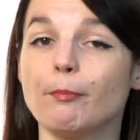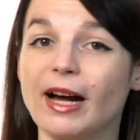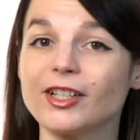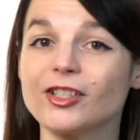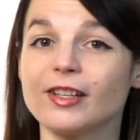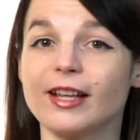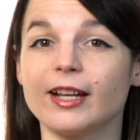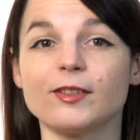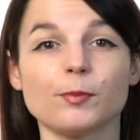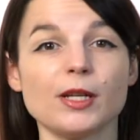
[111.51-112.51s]
Match the
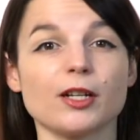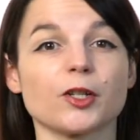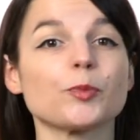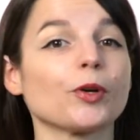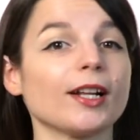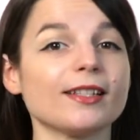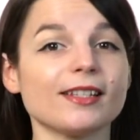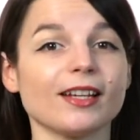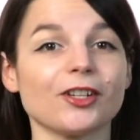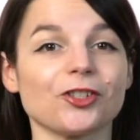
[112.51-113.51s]
native speaker's
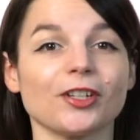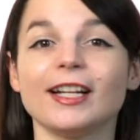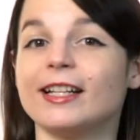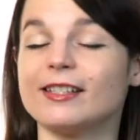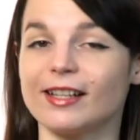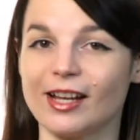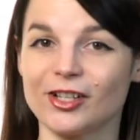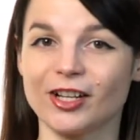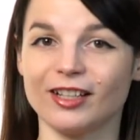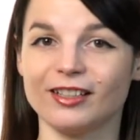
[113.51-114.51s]
pronunciation and
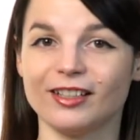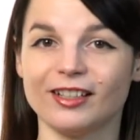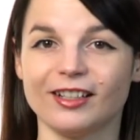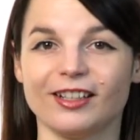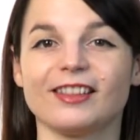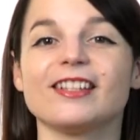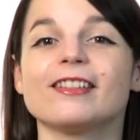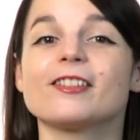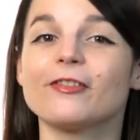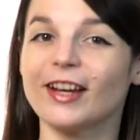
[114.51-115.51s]
intonation. This
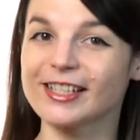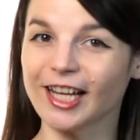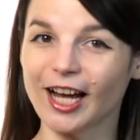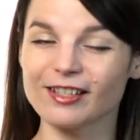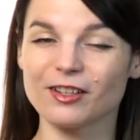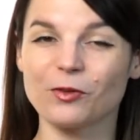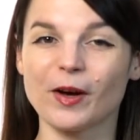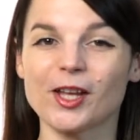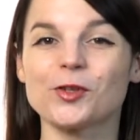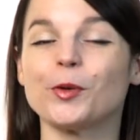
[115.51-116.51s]
is a fantastic
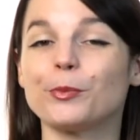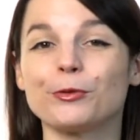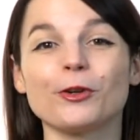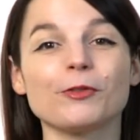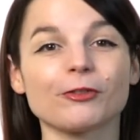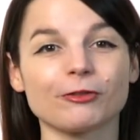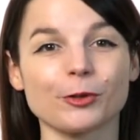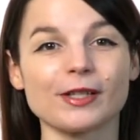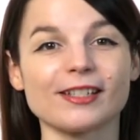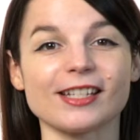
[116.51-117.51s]
way to improve your
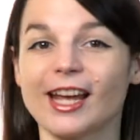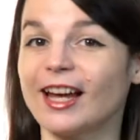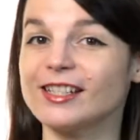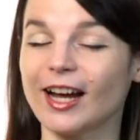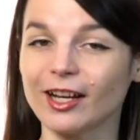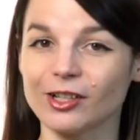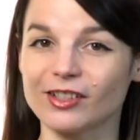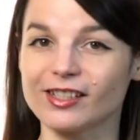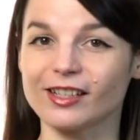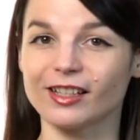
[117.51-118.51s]
fluency and
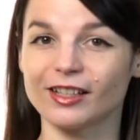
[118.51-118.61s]
accuracy.